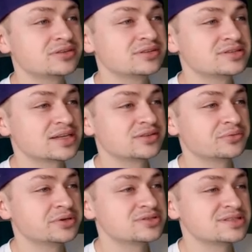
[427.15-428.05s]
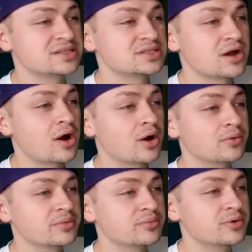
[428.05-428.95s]
It looks like the rear seats are
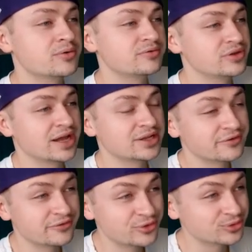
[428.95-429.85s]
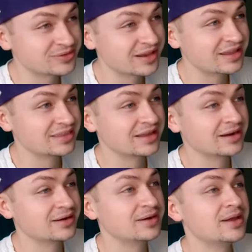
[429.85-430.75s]
removed. You got your fuel tank
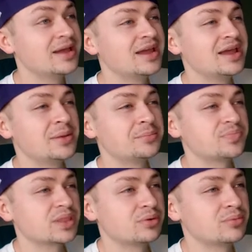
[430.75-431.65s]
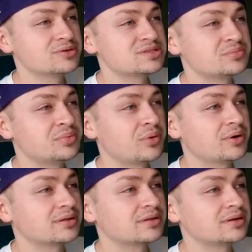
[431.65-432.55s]
there, but most
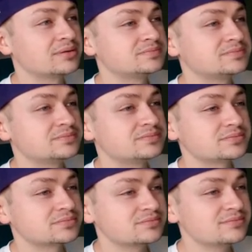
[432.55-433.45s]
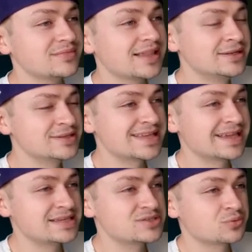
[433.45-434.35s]
importantly, it looks like
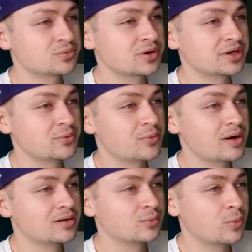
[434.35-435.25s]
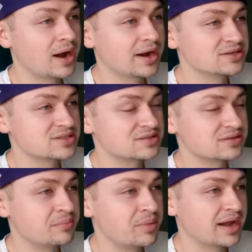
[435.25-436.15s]
he's running wires to
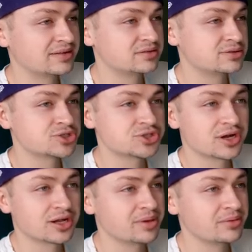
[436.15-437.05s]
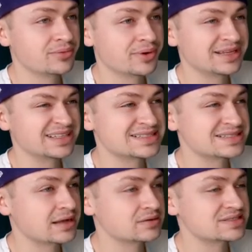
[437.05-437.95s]
the back, to the trunk, maybe running a
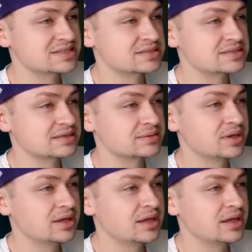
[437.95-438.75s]
sound system.